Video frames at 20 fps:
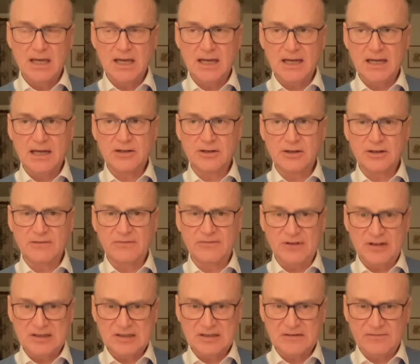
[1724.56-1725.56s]
And on the
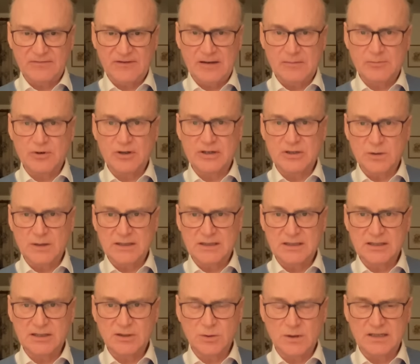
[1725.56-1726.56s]
1st of February
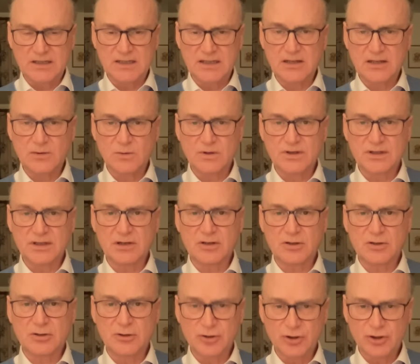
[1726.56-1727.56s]
2020, there was a
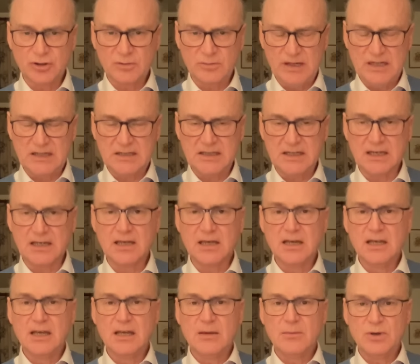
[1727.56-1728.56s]
crucial meeting
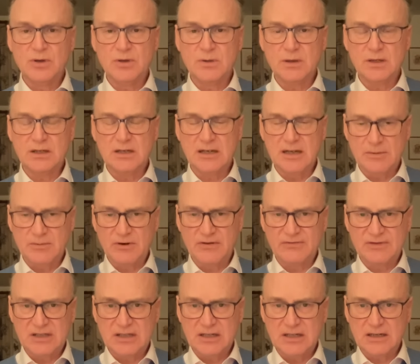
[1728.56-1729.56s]
between a number
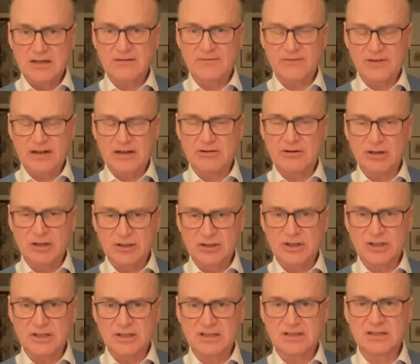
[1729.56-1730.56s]
of senior
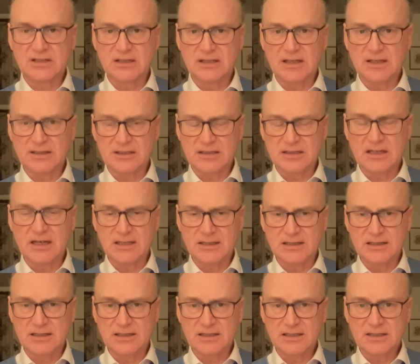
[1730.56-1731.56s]
virologists and other
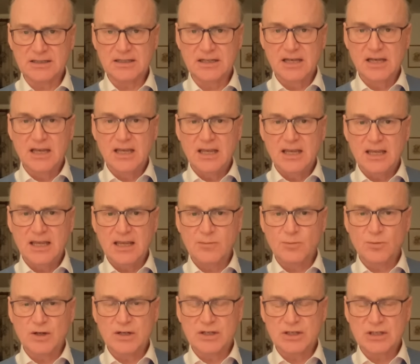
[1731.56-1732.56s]
scientists
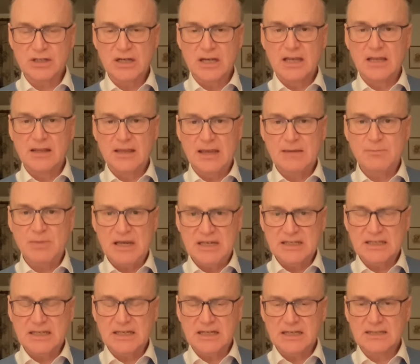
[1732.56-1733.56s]
in which they
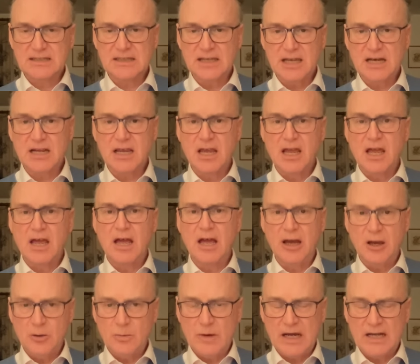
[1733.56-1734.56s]
basically said,
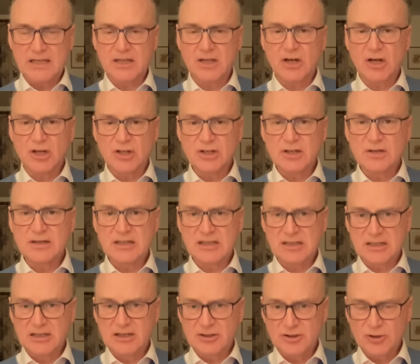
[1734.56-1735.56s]
oh my God,
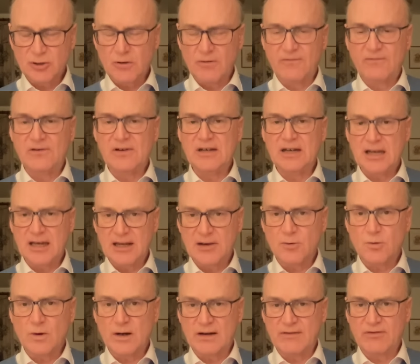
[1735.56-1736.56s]
this looks awfully like
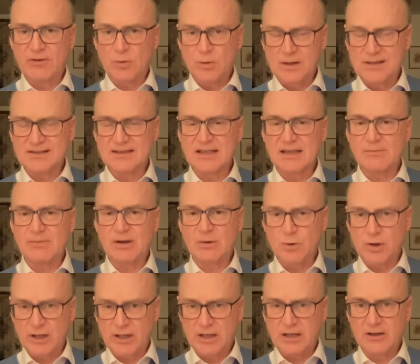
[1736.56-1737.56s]
one of the ones they've been
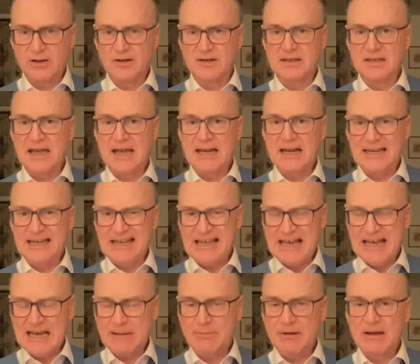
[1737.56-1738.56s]
working on in that
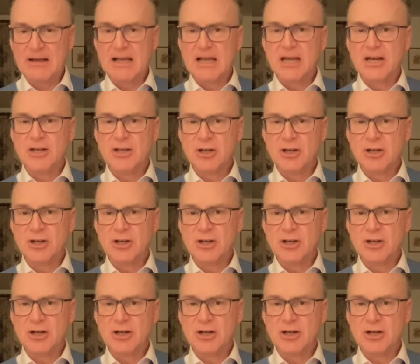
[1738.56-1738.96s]
lab.